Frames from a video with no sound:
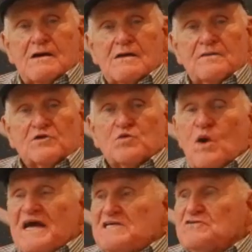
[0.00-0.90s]
There's
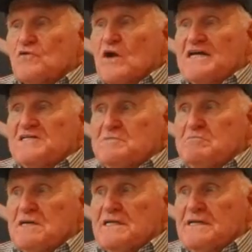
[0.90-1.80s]
ways of raising
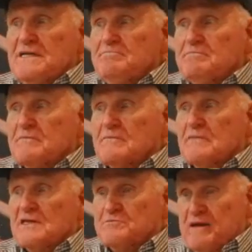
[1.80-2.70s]
money.
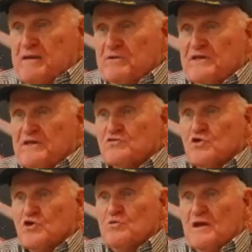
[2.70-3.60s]
There's people in this
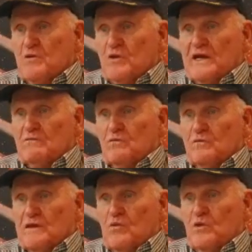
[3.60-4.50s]
room
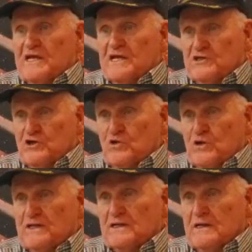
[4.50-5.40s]
that we can do
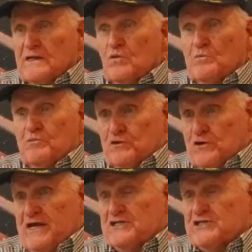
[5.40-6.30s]
it. Put
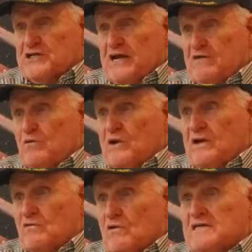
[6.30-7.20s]
our heads together. We
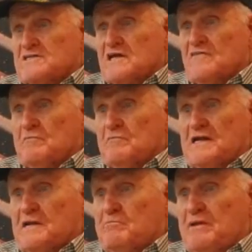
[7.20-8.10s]
can raise enough
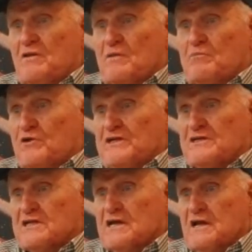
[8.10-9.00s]
money to build the
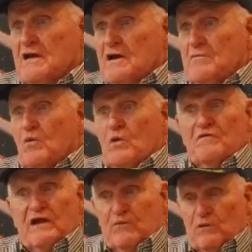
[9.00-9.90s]
prettiest.
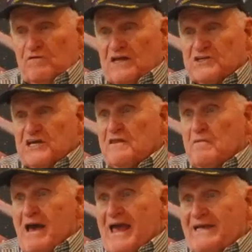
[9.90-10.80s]
It's in the
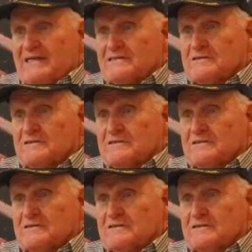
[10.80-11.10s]
make.